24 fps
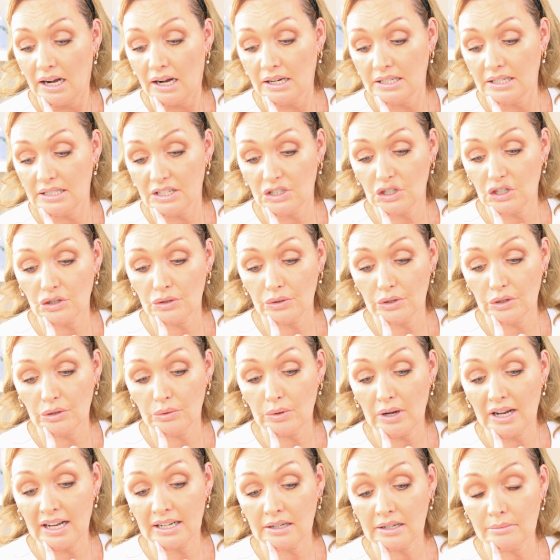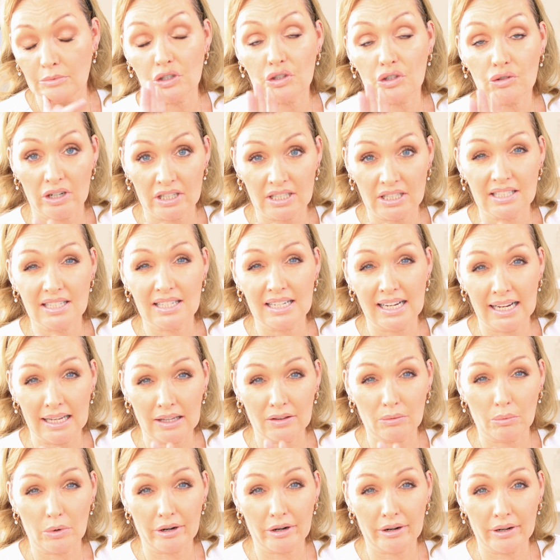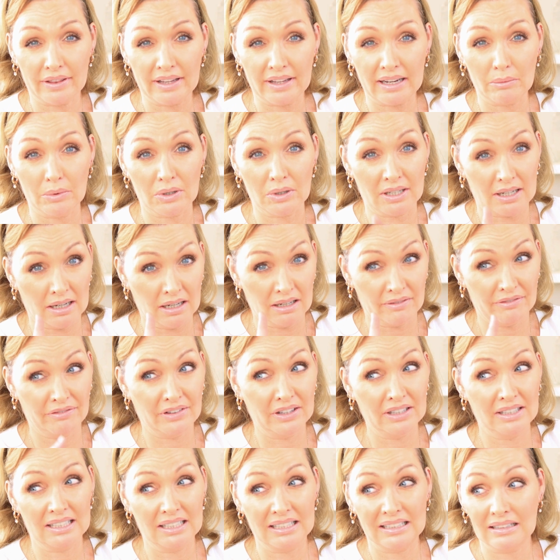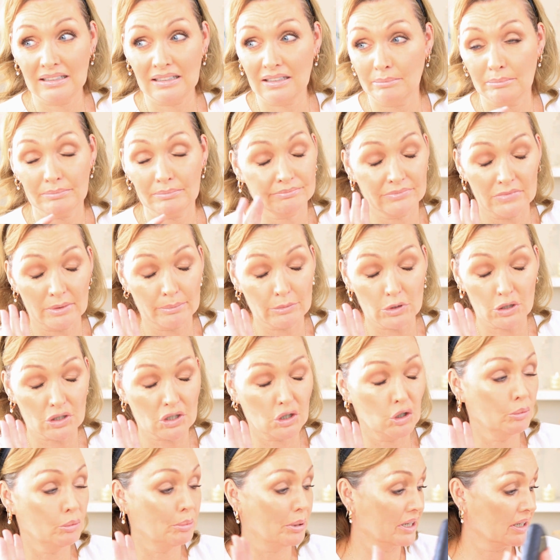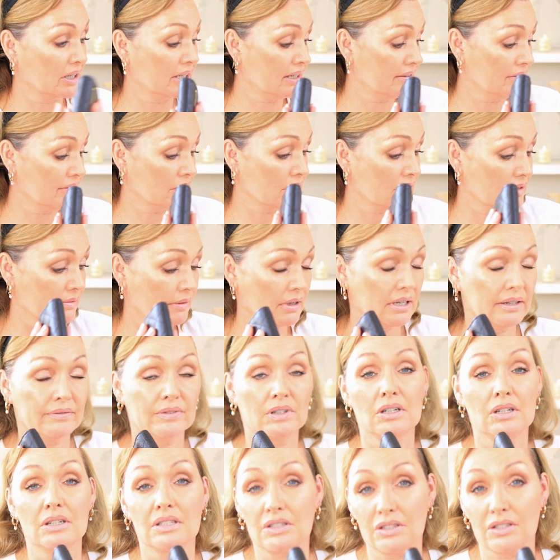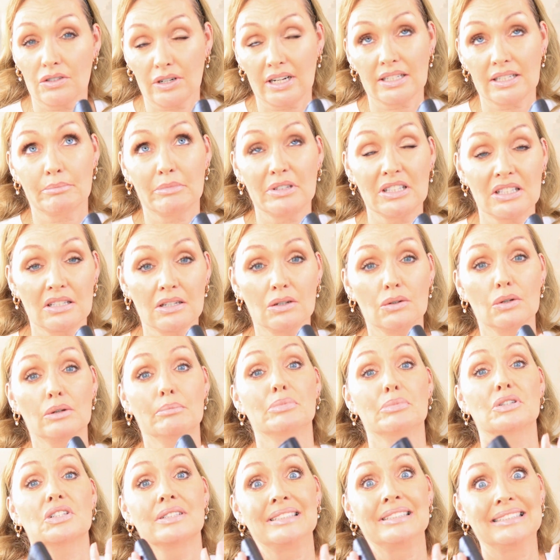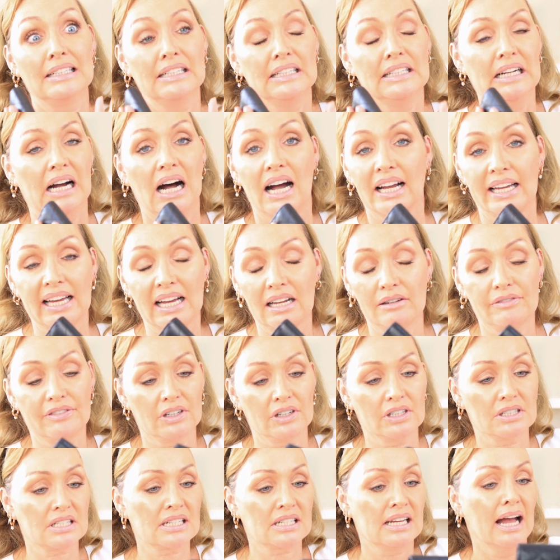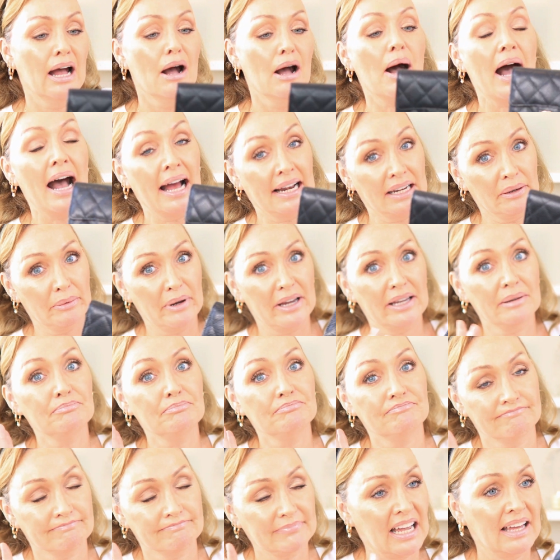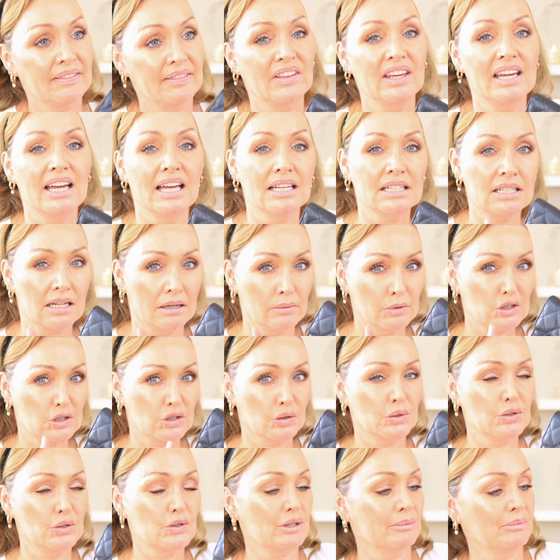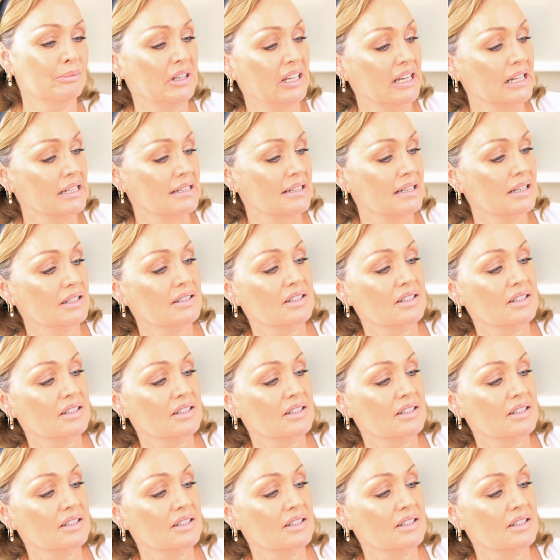I did show you, and I'm just trying to delay the worry on that one. I'll fill you in. I'm just hoping I haven't lost it or hasn't been stolen, but I can't find it. Anyway, at the end I will show you something else.